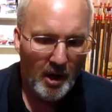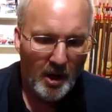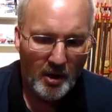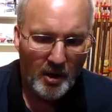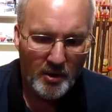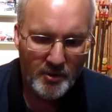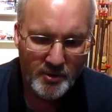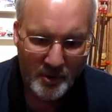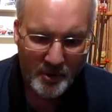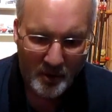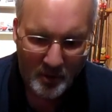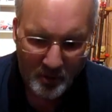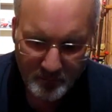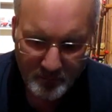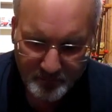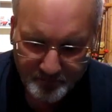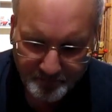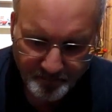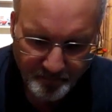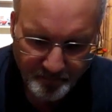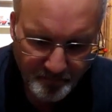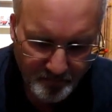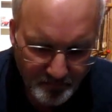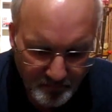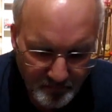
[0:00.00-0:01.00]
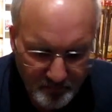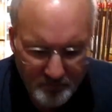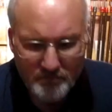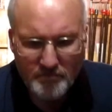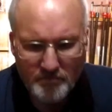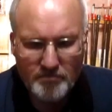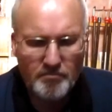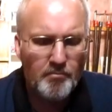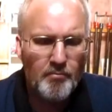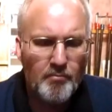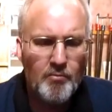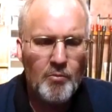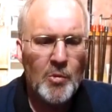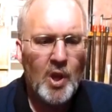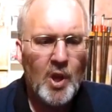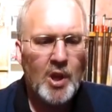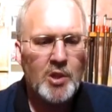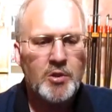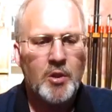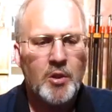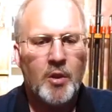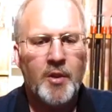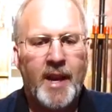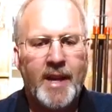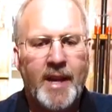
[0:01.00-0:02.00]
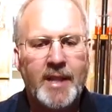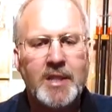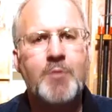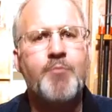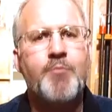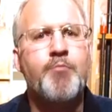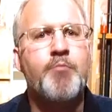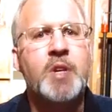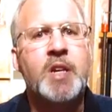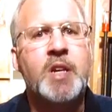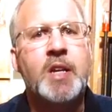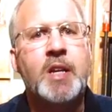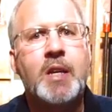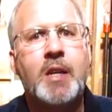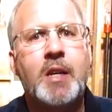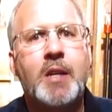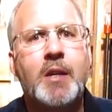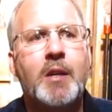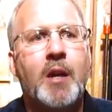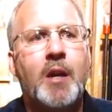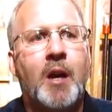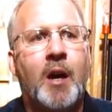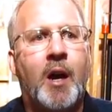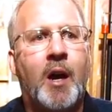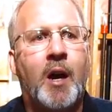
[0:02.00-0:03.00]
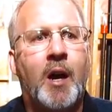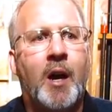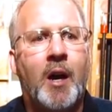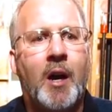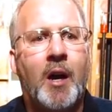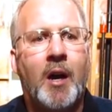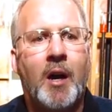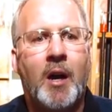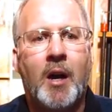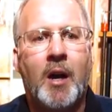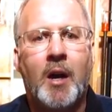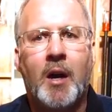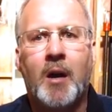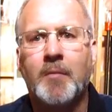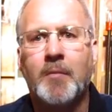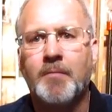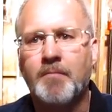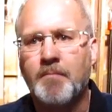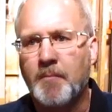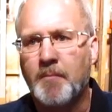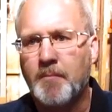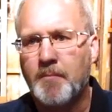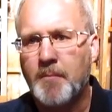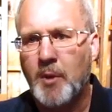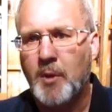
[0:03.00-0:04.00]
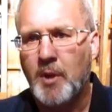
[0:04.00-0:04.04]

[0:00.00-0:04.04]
So that's me. I've